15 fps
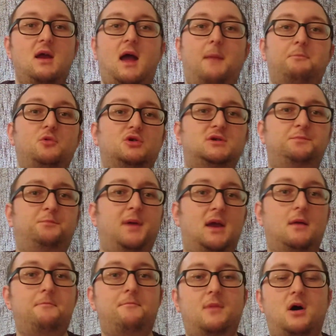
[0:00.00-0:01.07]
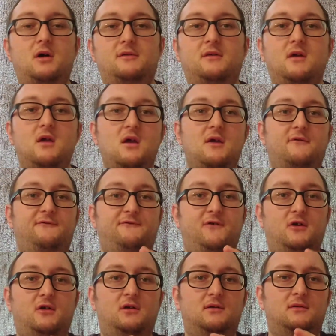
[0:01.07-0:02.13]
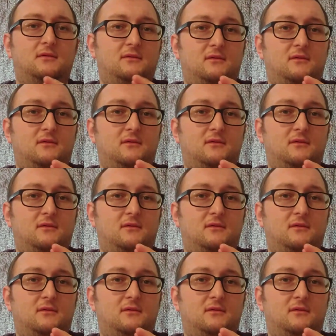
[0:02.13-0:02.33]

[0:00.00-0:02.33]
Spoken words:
a much bigger mod for